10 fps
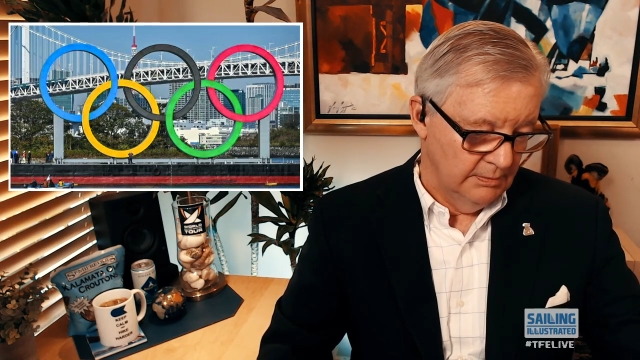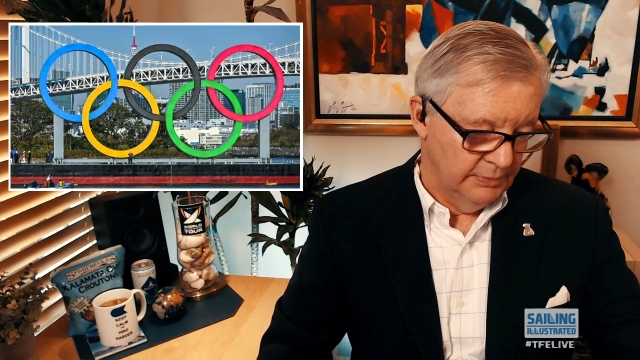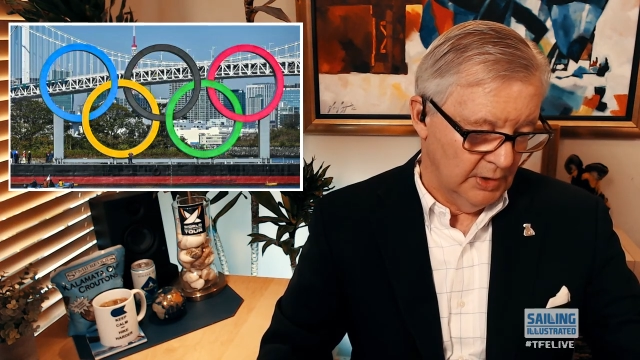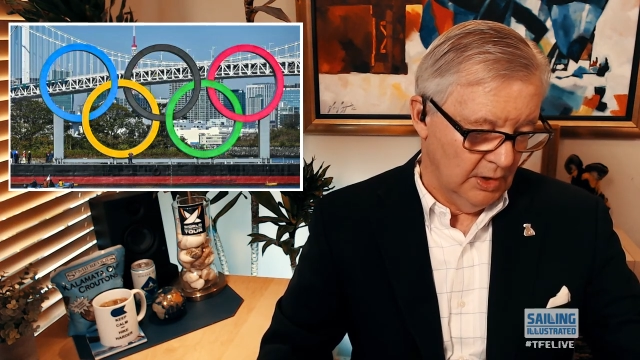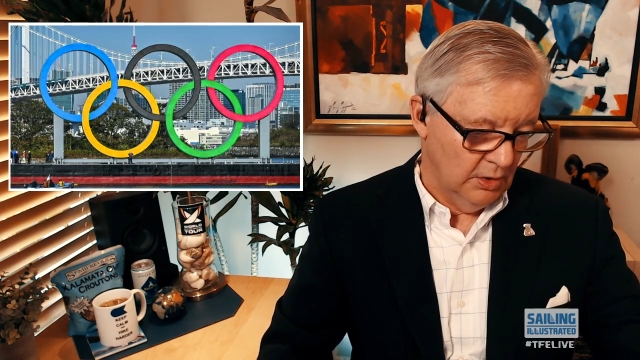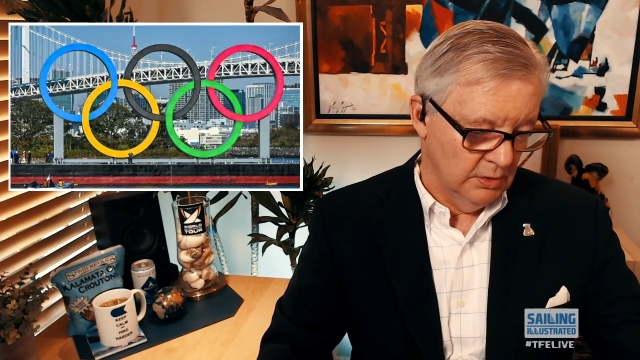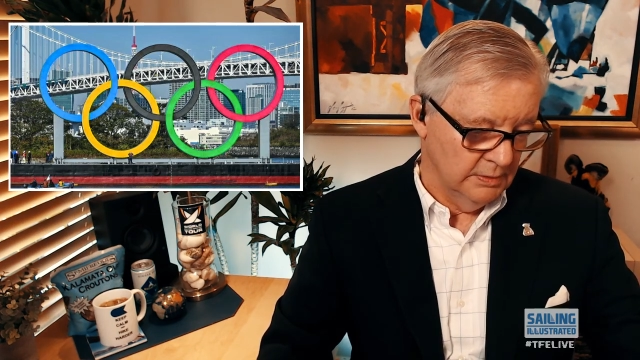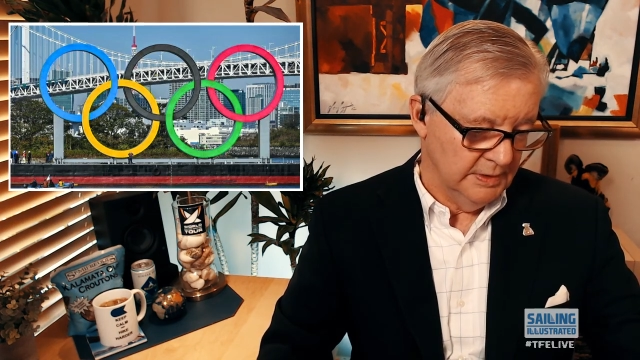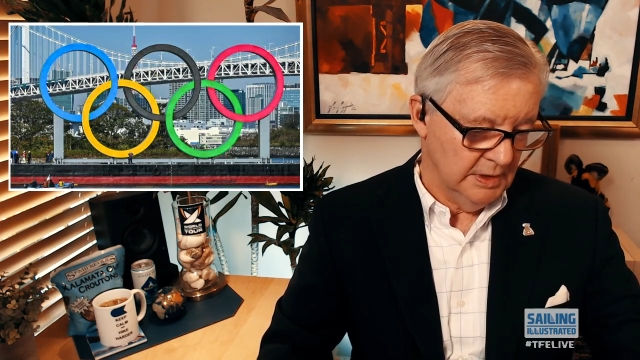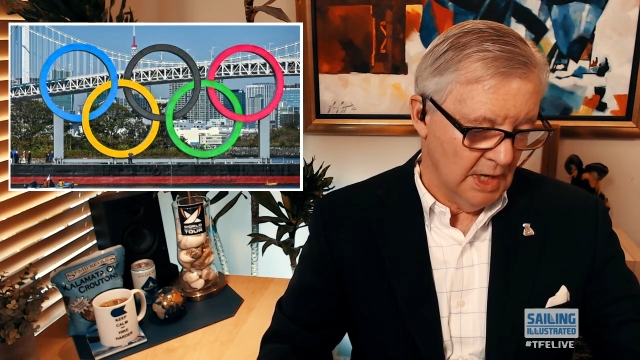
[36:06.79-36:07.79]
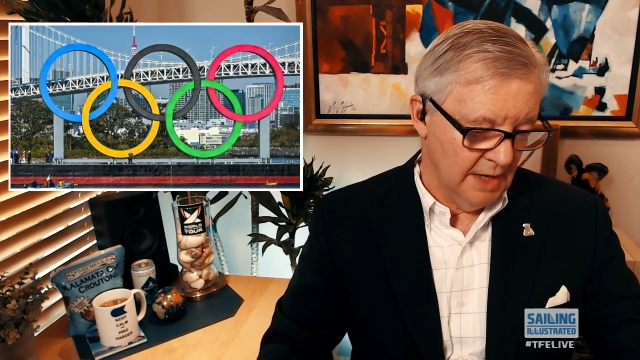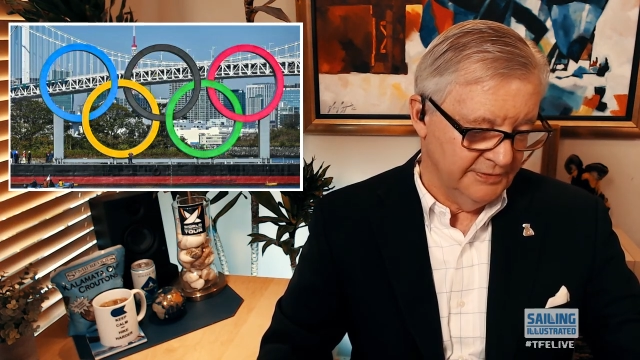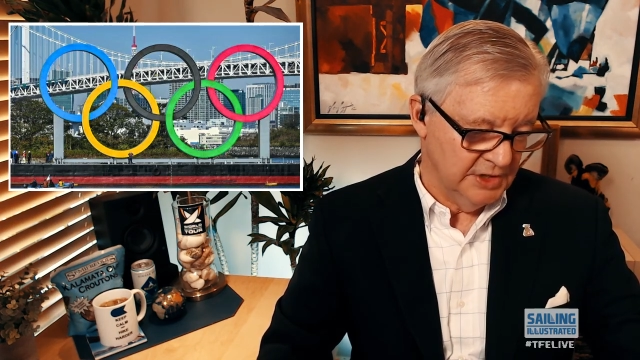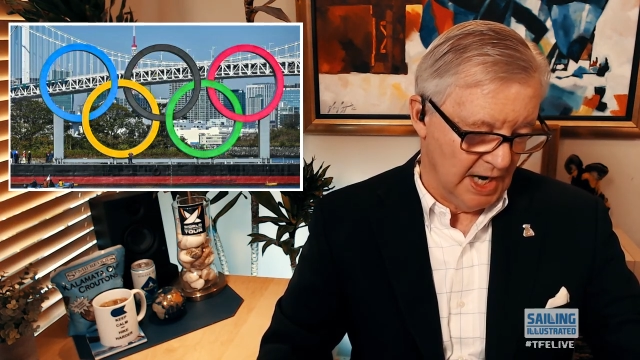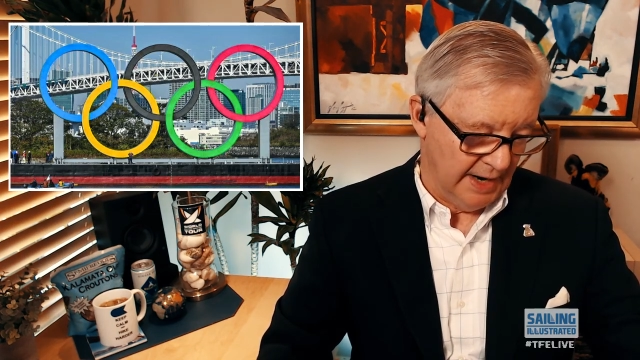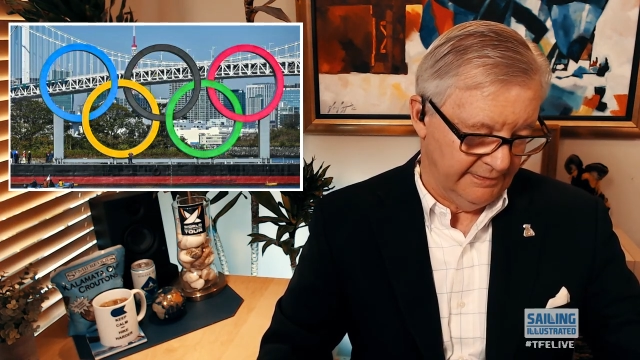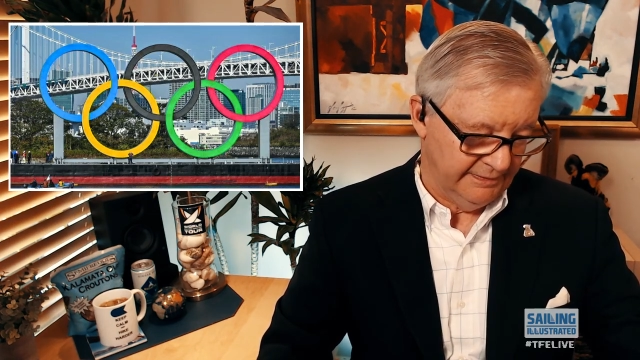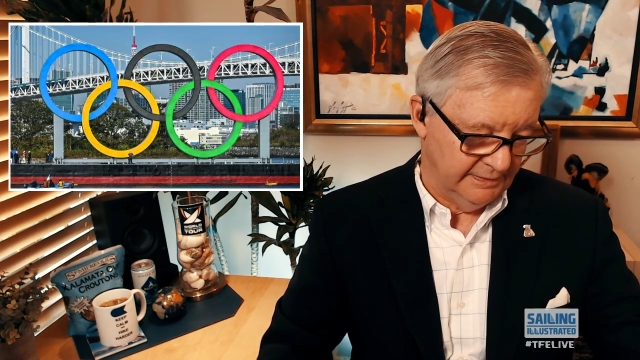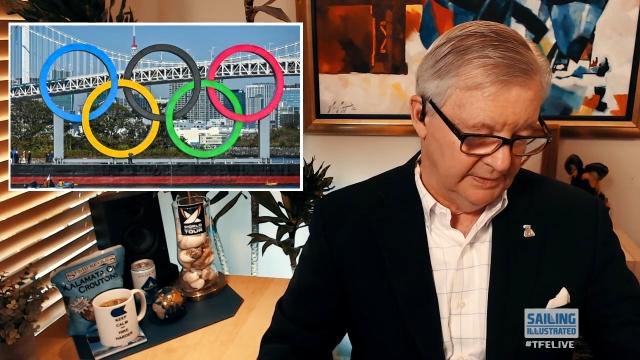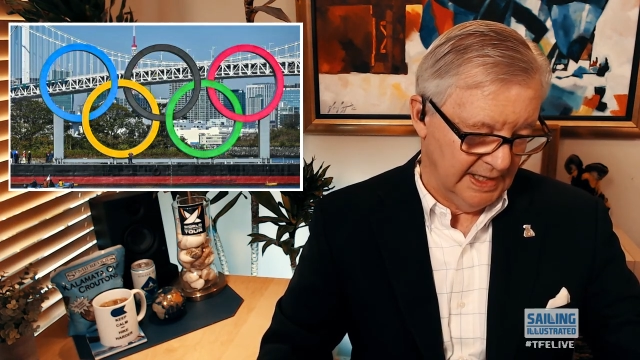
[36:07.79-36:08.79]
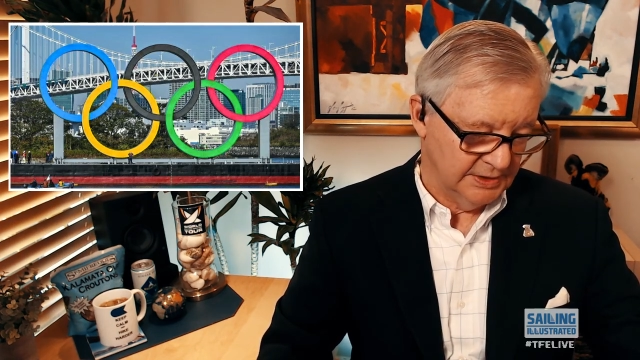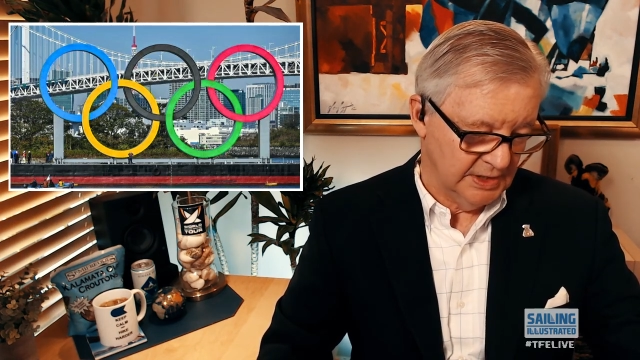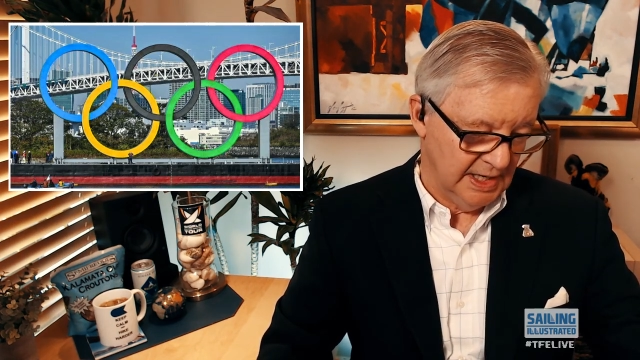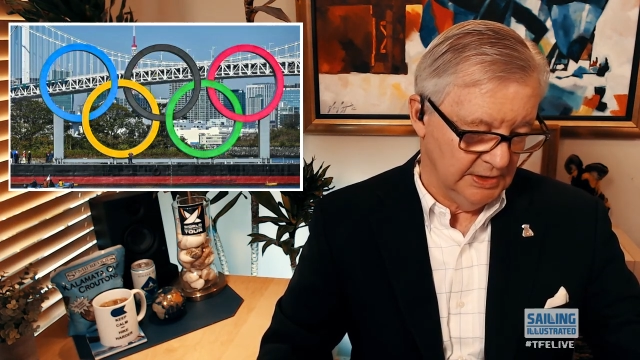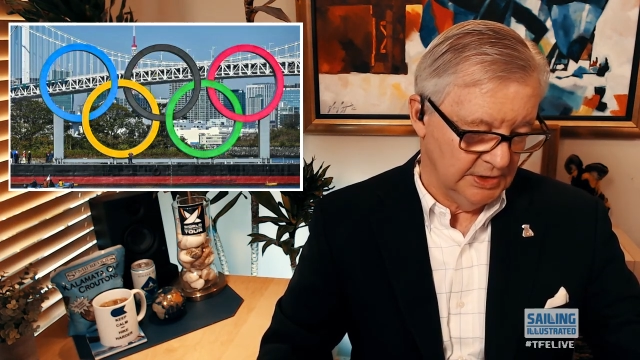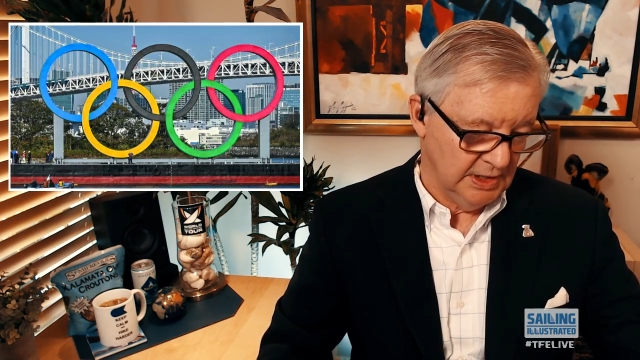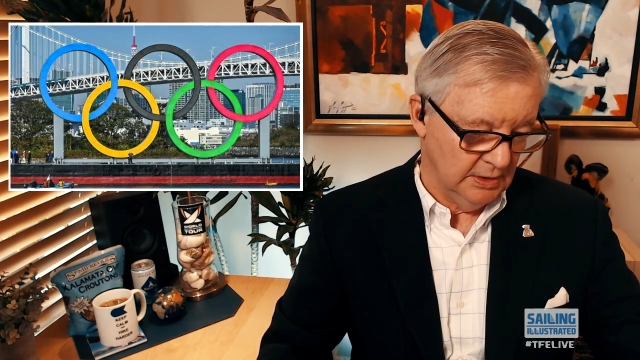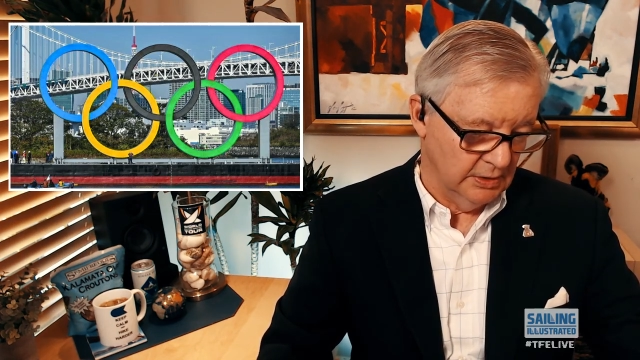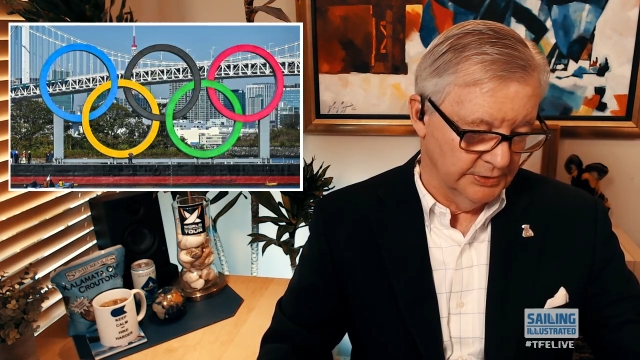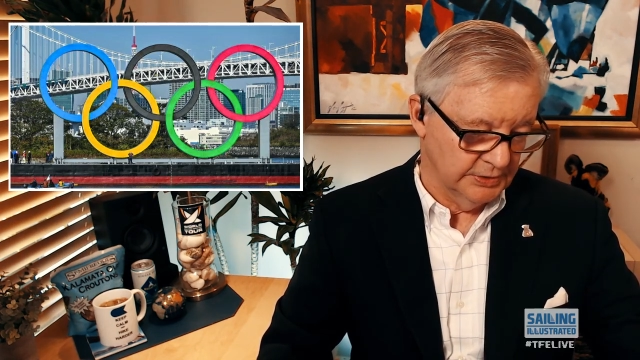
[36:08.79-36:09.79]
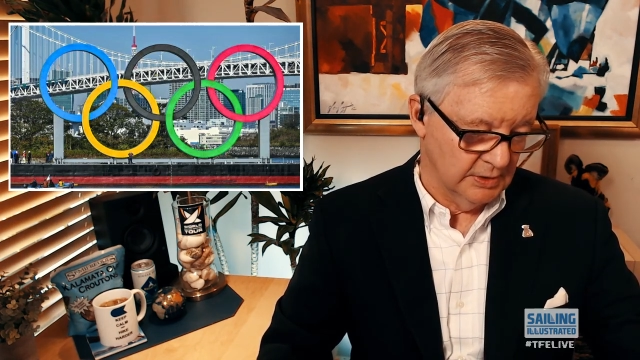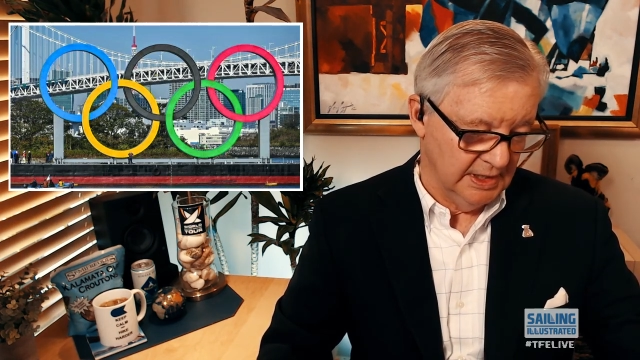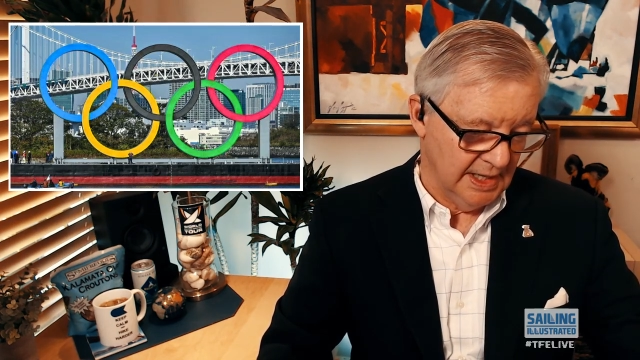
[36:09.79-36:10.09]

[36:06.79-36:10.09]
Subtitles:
Bro Yovchev. Next AC old story.